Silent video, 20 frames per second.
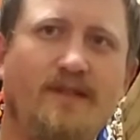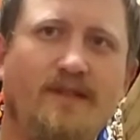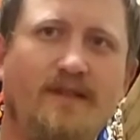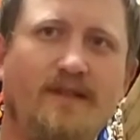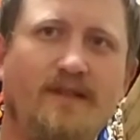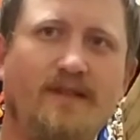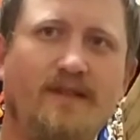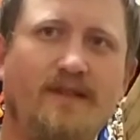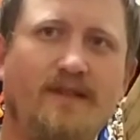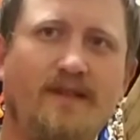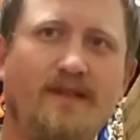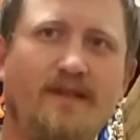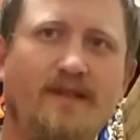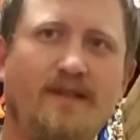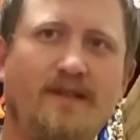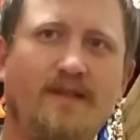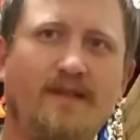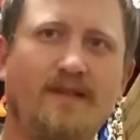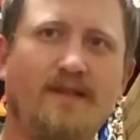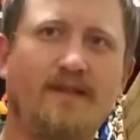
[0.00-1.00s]

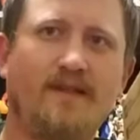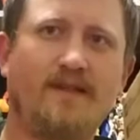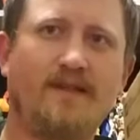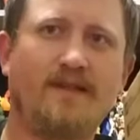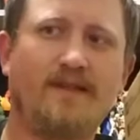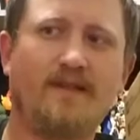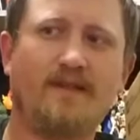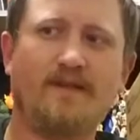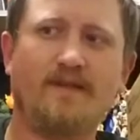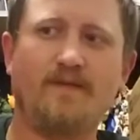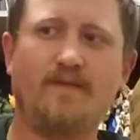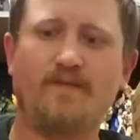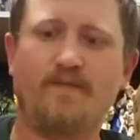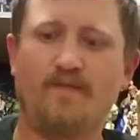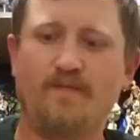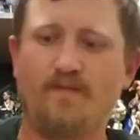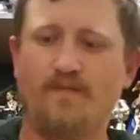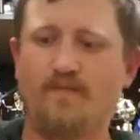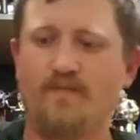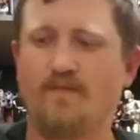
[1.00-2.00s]

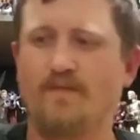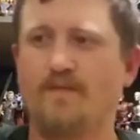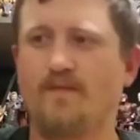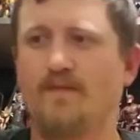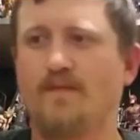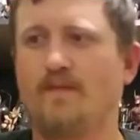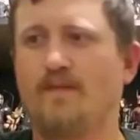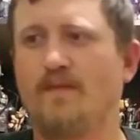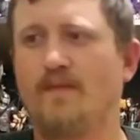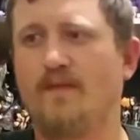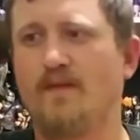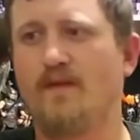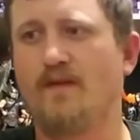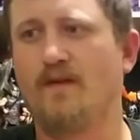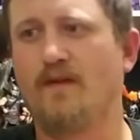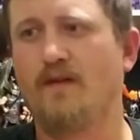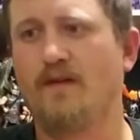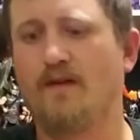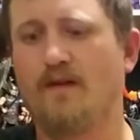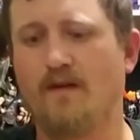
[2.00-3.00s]

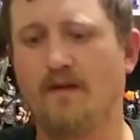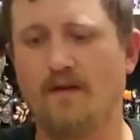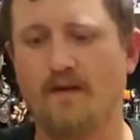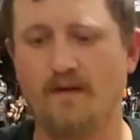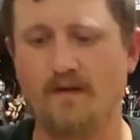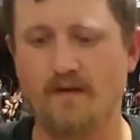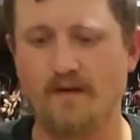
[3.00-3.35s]
Nothing is said.